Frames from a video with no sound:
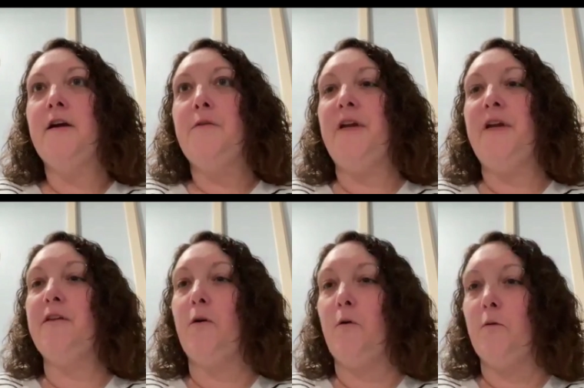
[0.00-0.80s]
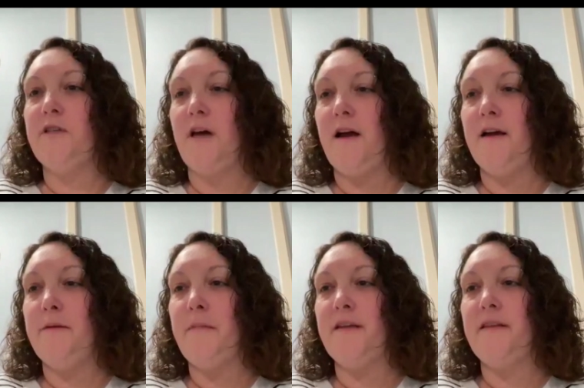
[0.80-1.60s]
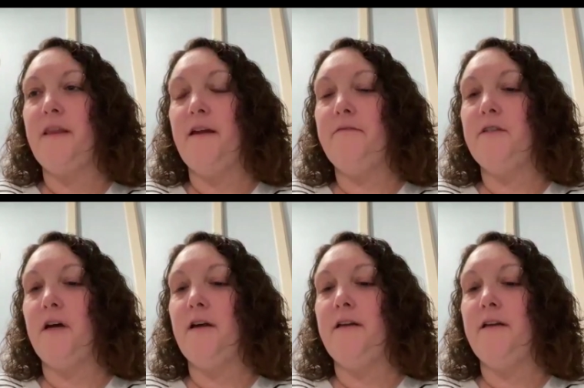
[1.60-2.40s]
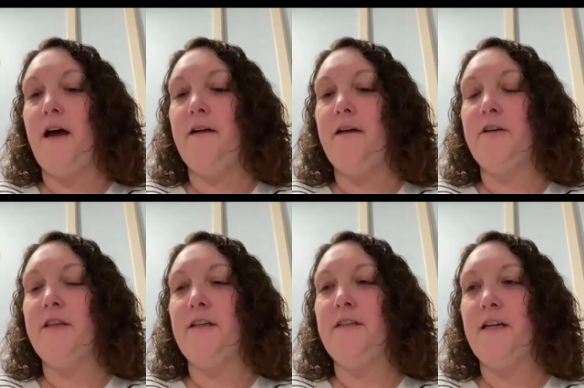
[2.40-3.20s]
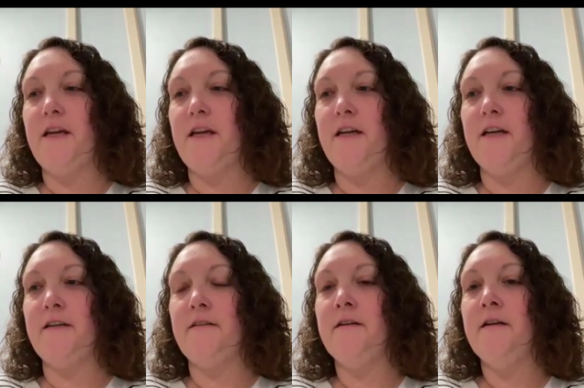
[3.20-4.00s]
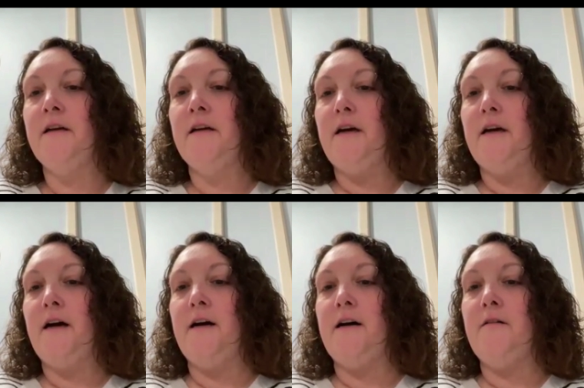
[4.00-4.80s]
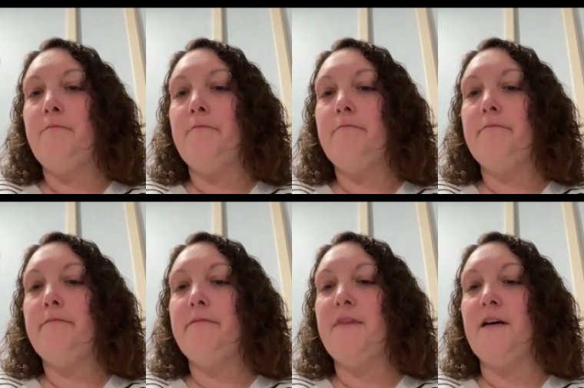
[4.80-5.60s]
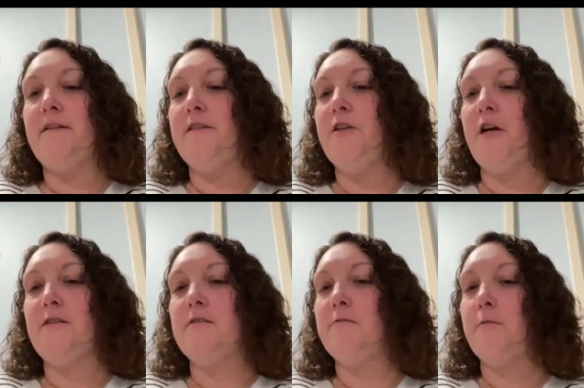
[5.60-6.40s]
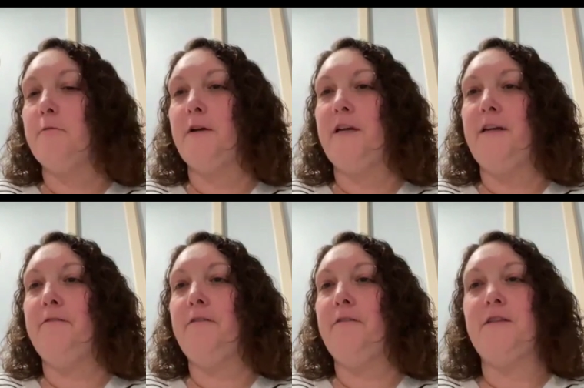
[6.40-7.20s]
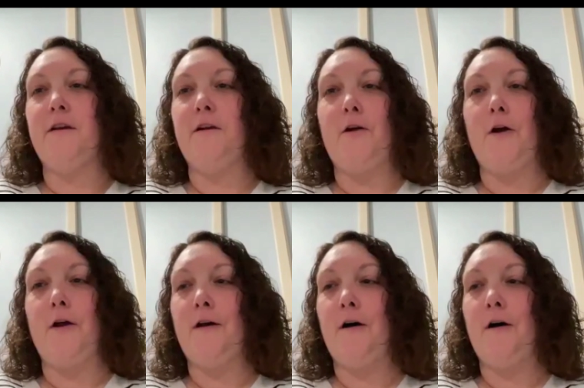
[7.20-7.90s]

me the whole time. Like they've done everything they can. They'll adjust what we're eating for dinner on